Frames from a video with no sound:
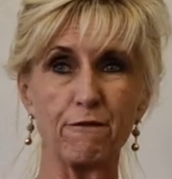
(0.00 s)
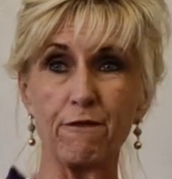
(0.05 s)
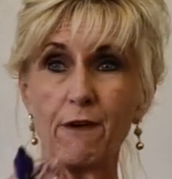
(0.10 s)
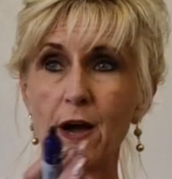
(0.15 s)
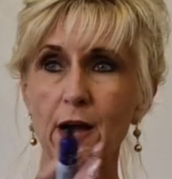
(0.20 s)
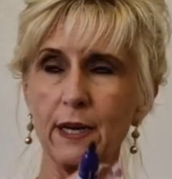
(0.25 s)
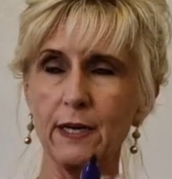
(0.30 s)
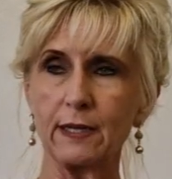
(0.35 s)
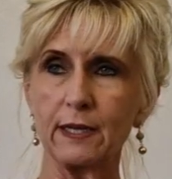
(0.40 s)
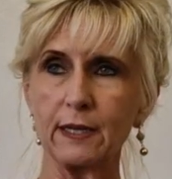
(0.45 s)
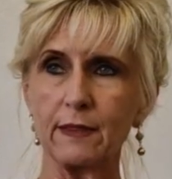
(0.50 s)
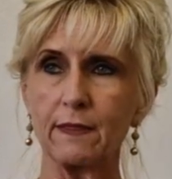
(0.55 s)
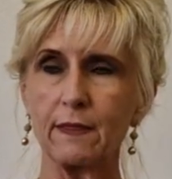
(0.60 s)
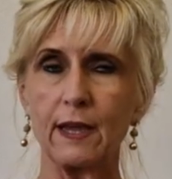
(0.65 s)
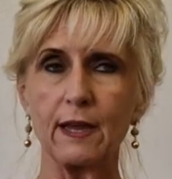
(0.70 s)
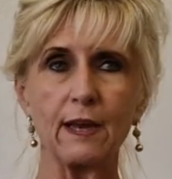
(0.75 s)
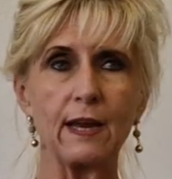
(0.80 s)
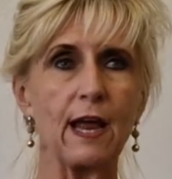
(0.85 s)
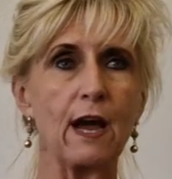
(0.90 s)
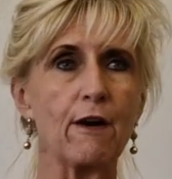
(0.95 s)
Find it
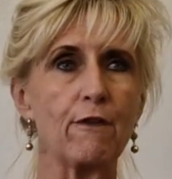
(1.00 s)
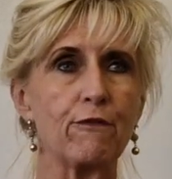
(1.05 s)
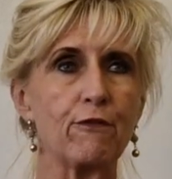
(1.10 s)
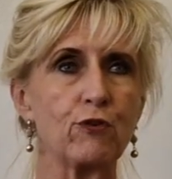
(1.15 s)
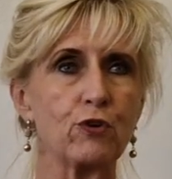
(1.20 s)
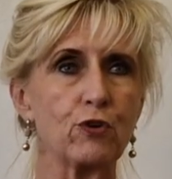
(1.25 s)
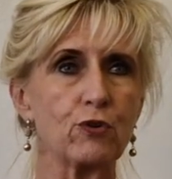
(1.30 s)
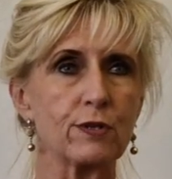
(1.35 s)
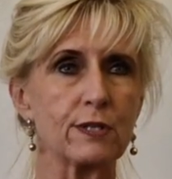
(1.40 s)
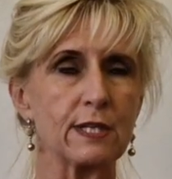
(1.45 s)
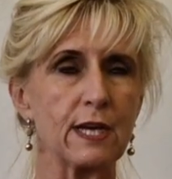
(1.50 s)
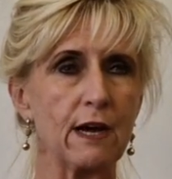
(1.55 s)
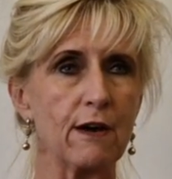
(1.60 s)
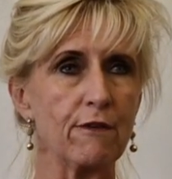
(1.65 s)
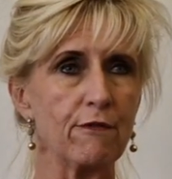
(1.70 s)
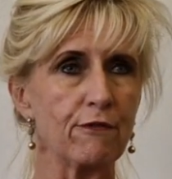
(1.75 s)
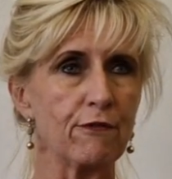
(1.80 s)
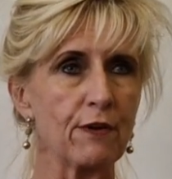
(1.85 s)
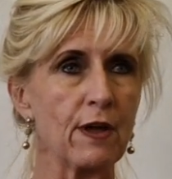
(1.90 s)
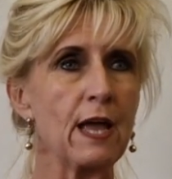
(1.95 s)
there now for
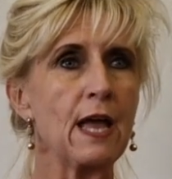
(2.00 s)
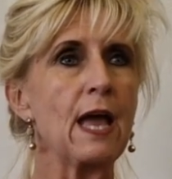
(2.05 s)
yourself.